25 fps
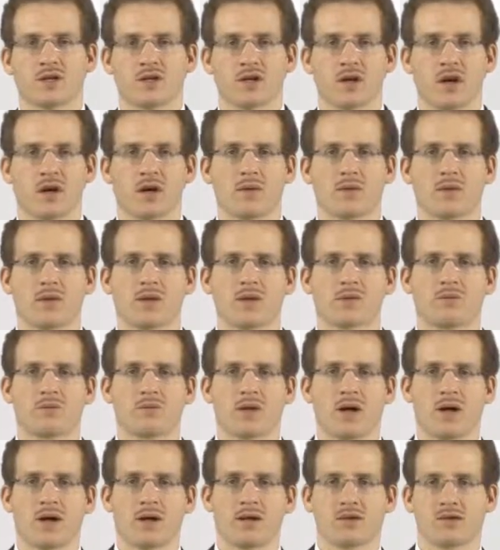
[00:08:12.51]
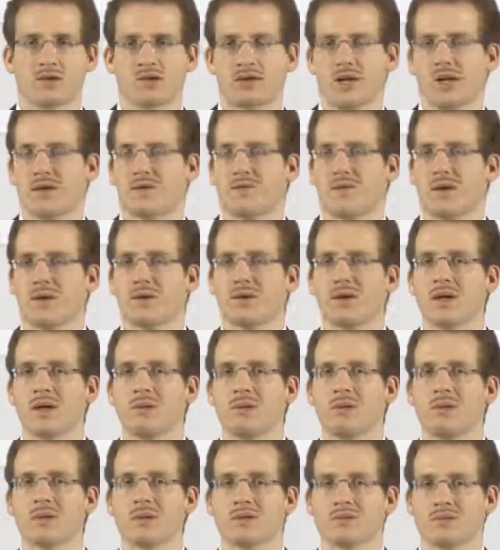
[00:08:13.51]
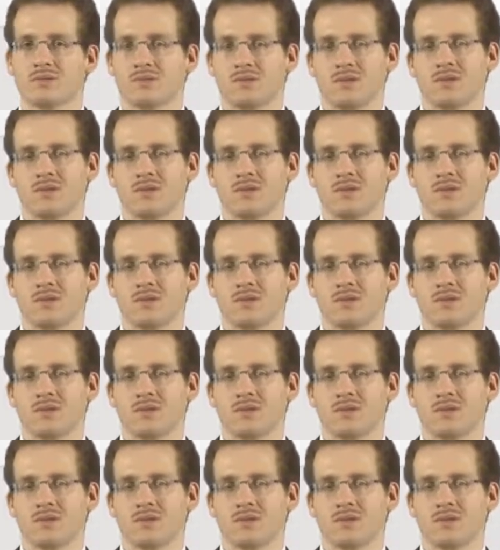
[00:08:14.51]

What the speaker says: sharing by shared variables.